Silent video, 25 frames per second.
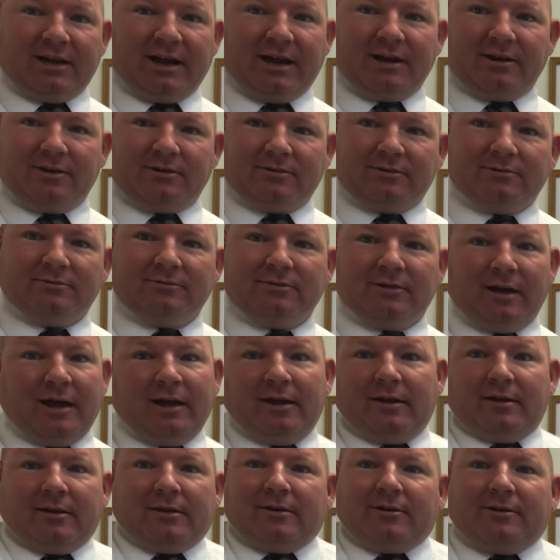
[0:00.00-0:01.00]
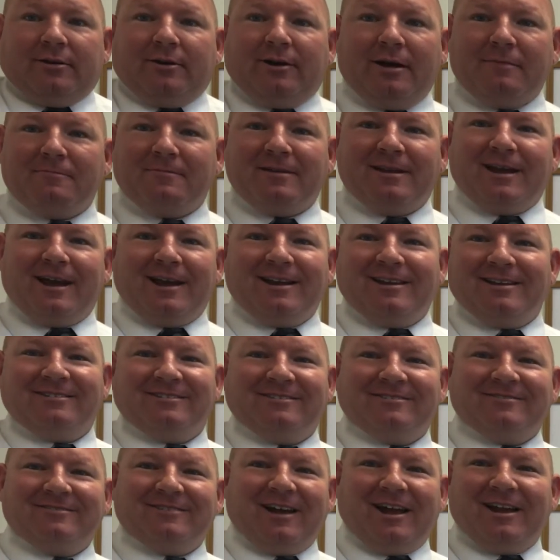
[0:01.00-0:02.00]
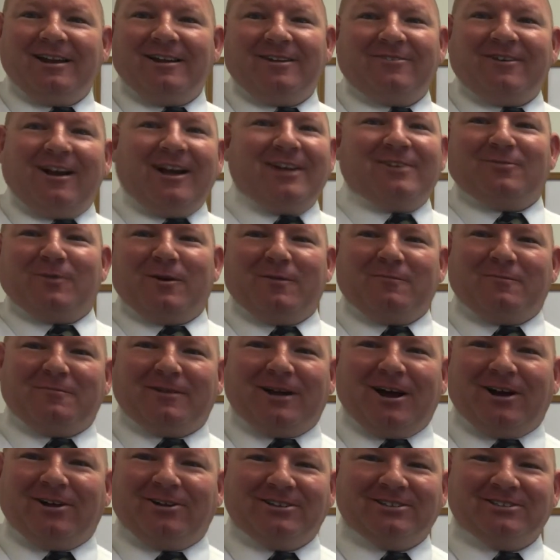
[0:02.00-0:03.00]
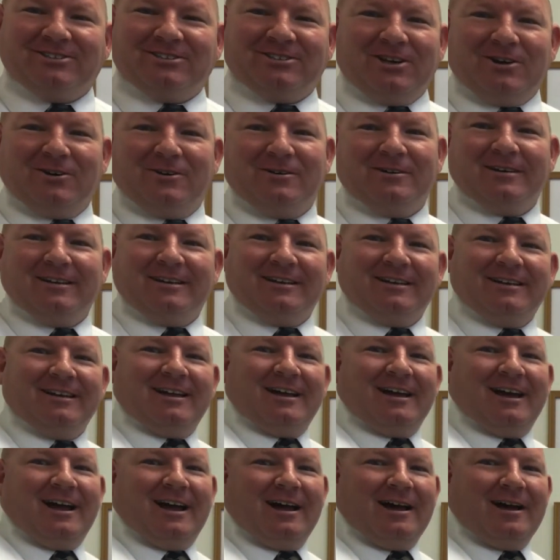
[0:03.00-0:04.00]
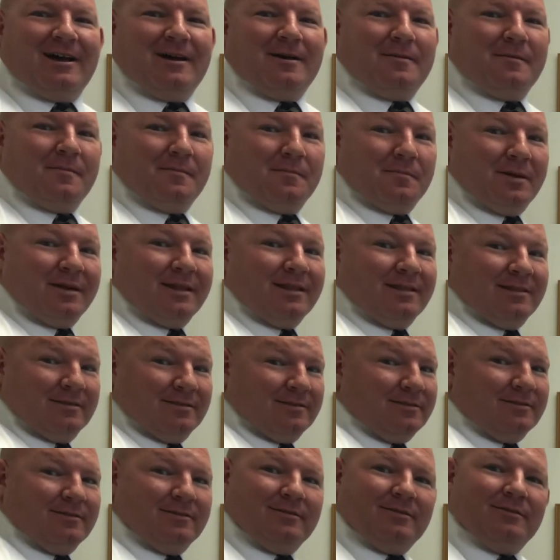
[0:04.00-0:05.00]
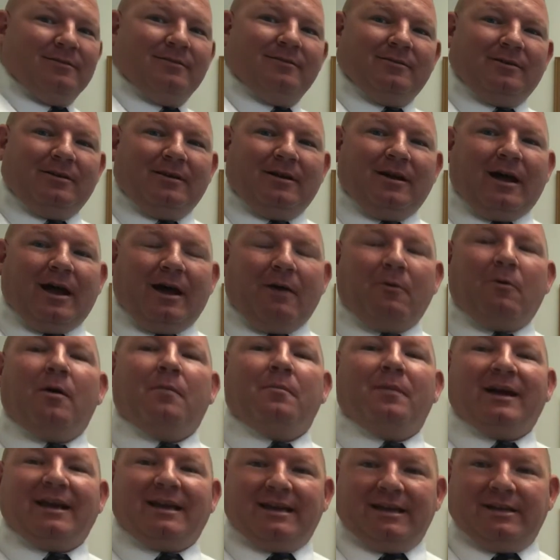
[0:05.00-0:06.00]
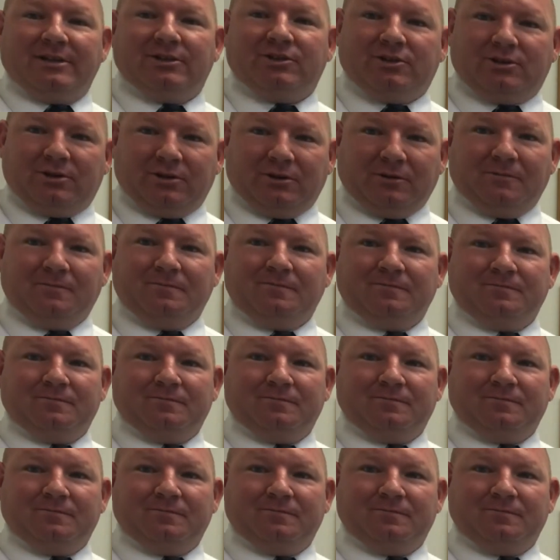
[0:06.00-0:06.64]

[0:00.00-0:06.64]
I don't know. I mean, I didn't graduate from college, so but I want my kids to.